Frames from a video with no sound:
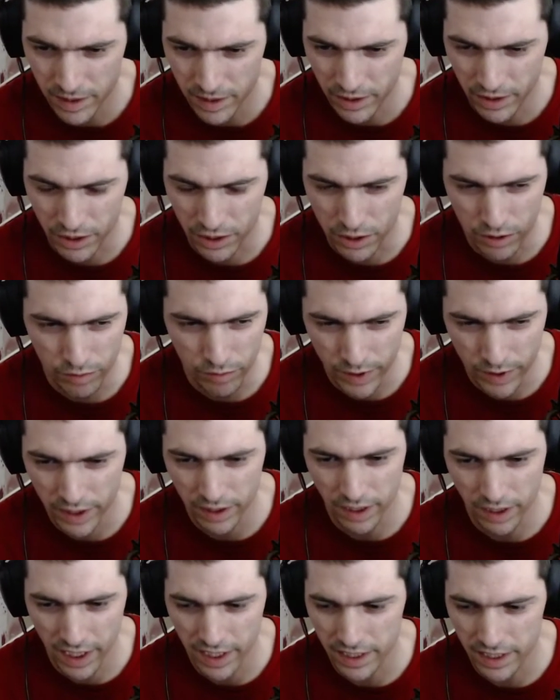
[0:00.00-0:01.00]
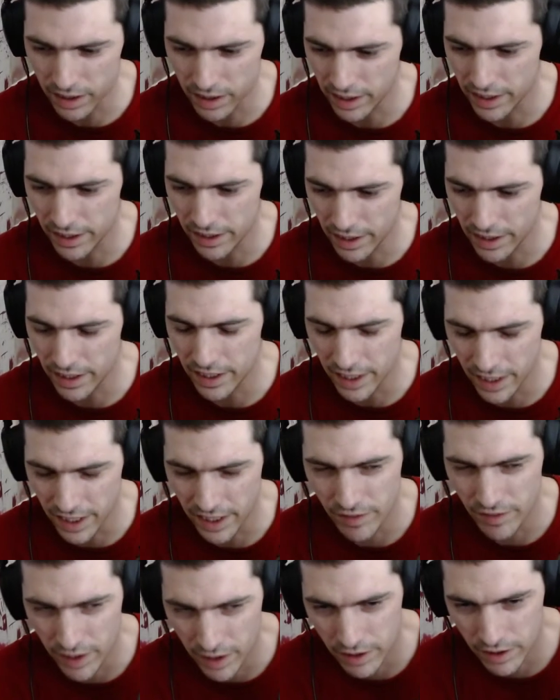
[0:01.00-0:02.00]
Just to realize later I didn't
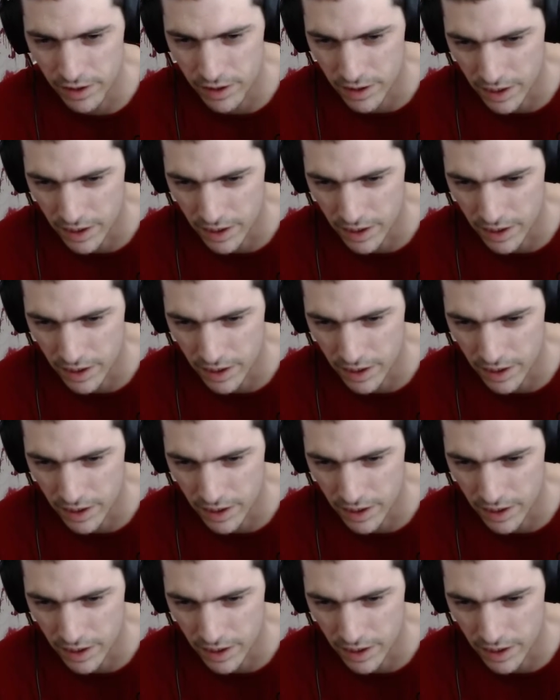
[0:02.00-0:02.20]
even understand.